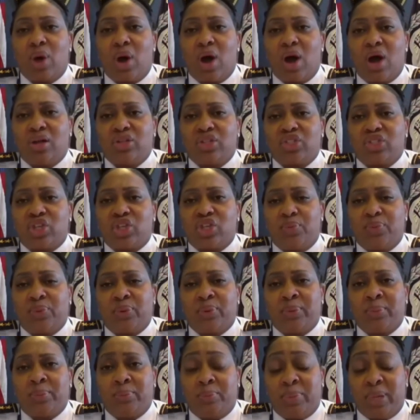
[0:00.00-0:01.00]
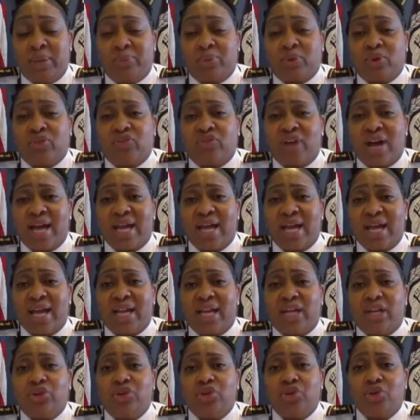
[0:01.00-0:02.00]
will also be
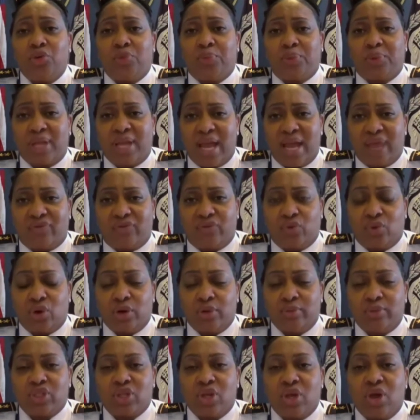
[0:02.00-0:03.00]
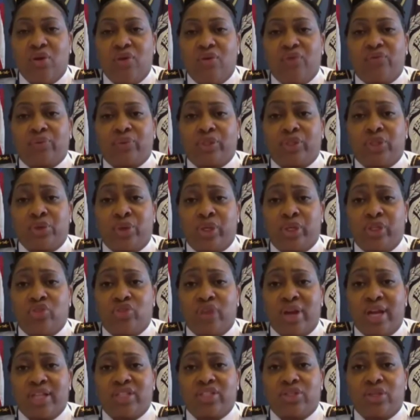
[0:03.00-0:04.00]
providing new platforms to
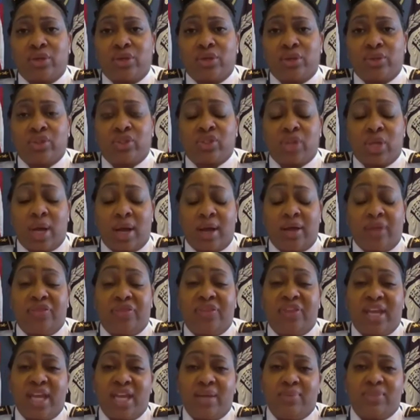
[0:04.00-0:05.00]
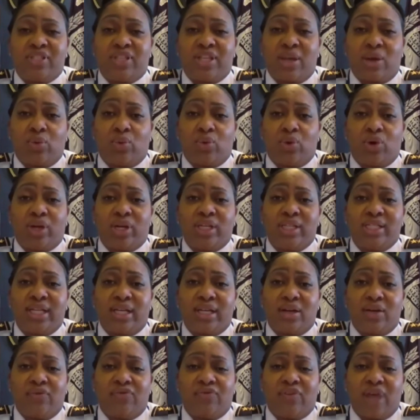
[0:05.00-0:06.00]
address those themes that were
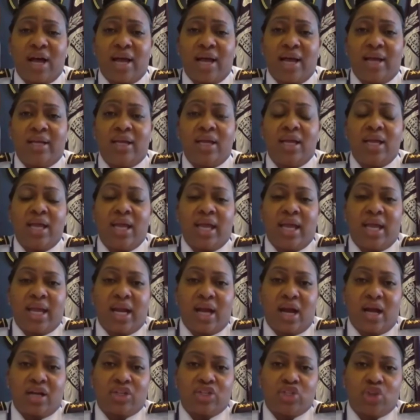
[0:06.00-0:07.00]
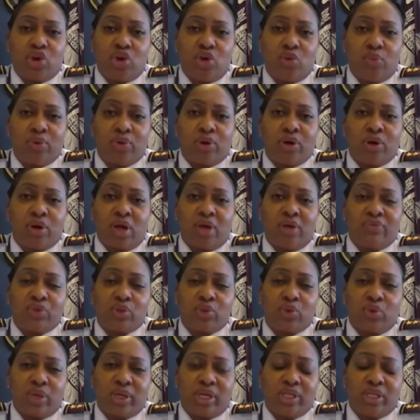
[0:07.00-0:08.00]
identified in October of
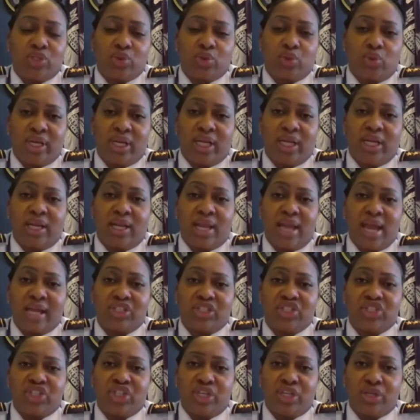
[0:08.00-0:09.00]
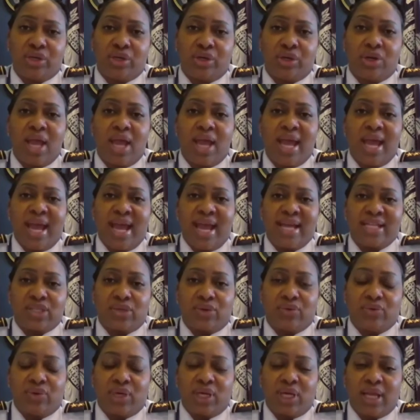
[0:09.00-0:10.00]
2020 last year
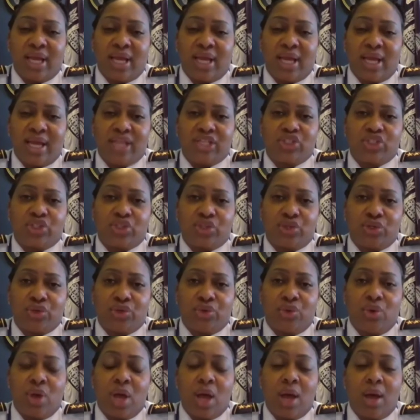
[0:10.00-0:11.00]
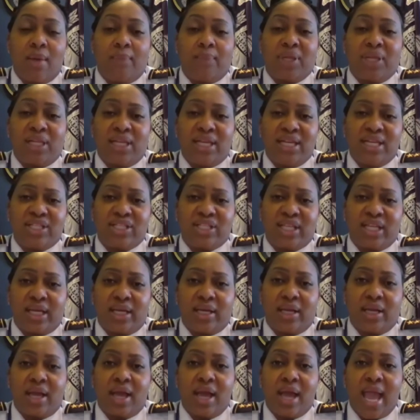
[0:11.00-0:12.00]
as it relates to
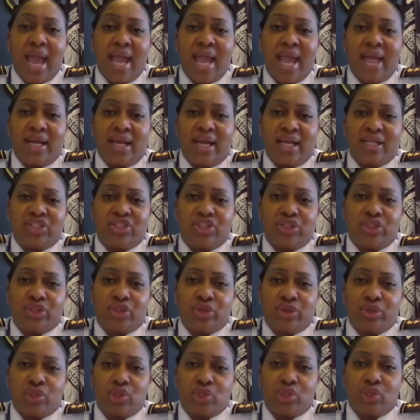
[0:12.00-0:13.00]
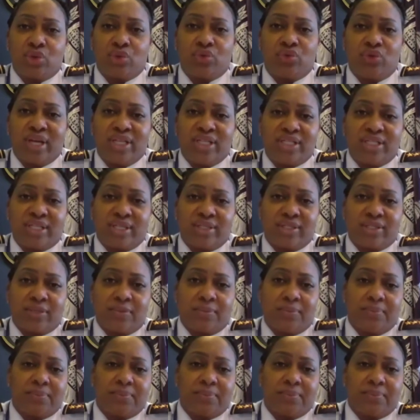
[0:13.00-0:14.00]
policing and institutional
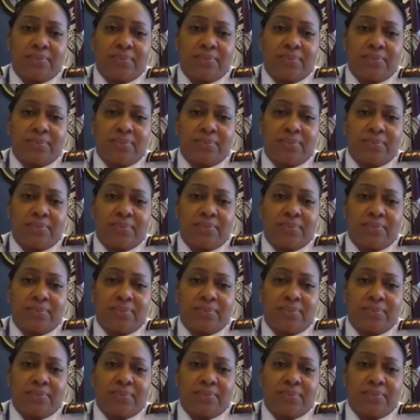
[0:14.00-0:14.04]
racism.